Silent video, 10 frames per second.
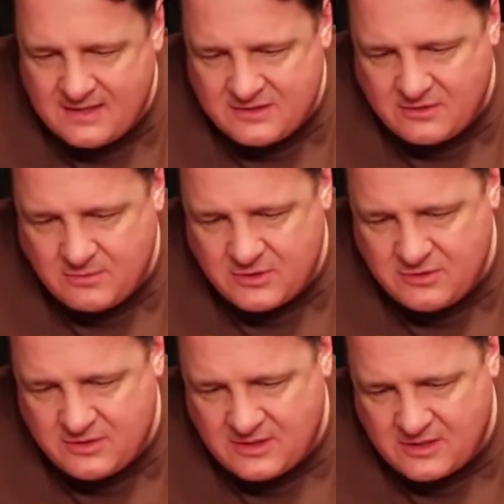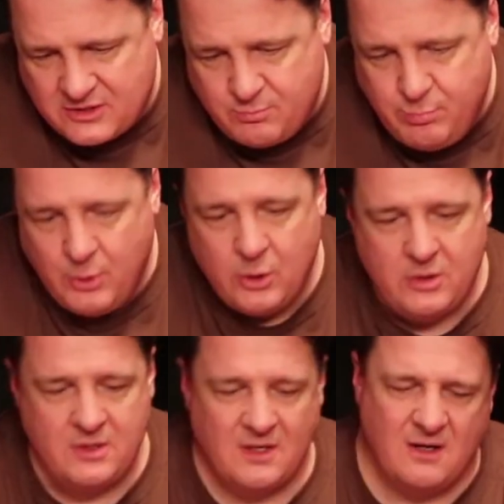So I'm just using a
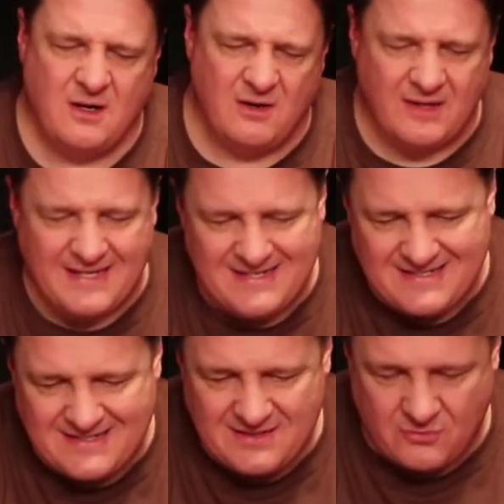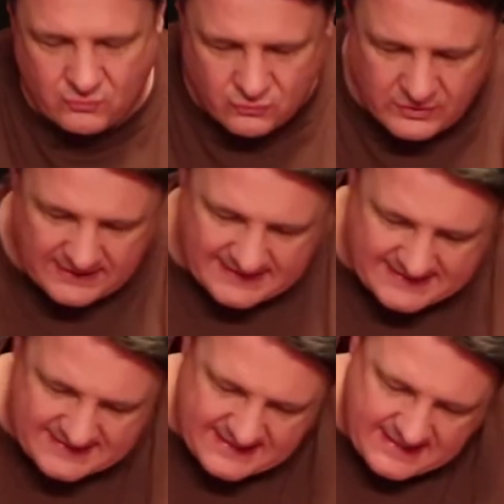spoon. Oh, it is still really
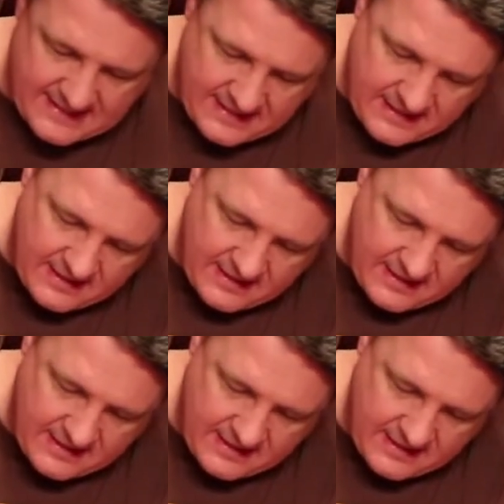sticky.